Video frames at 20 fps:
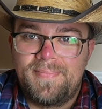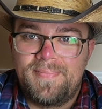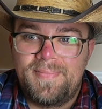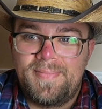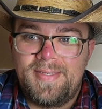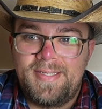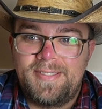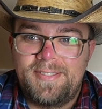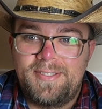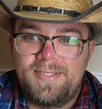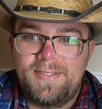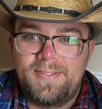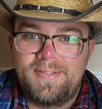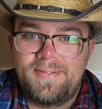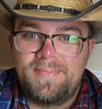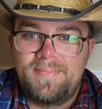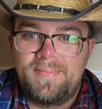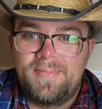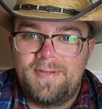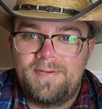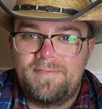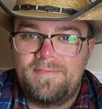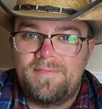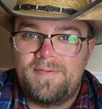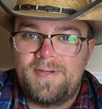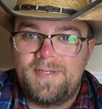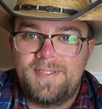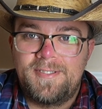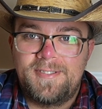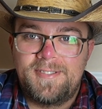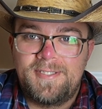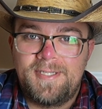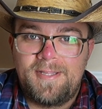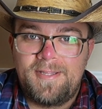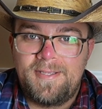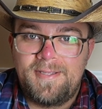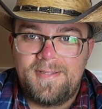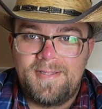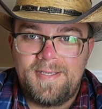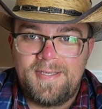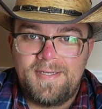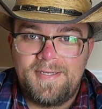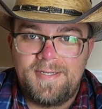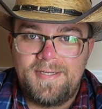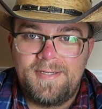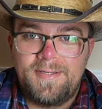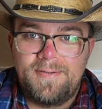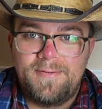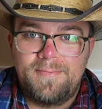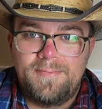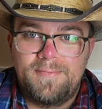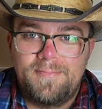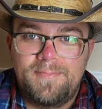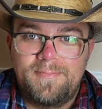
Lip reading: It's just a fun, silly thing to do.